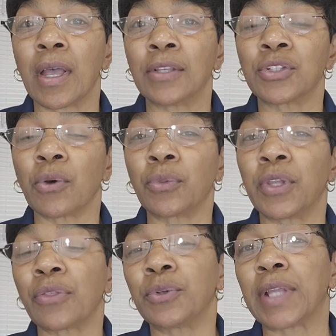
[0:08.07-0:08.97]
So
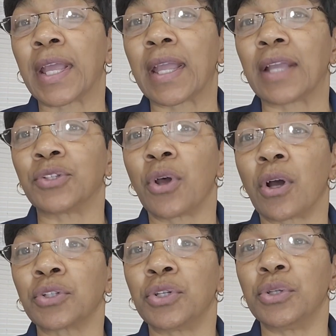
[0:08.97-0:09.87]
the other day I
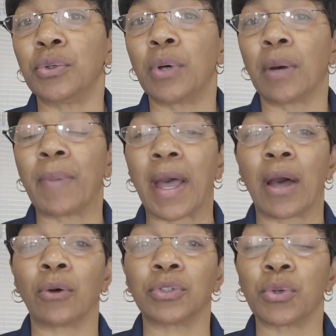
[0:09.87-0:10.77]
talked to you
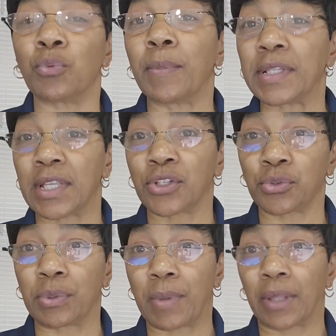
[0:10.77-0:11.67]
about Women's
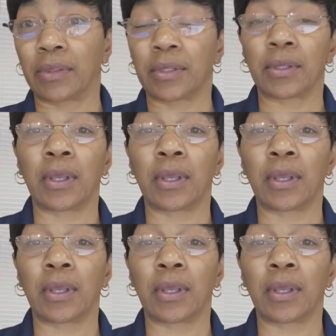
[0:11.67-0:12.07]
History Month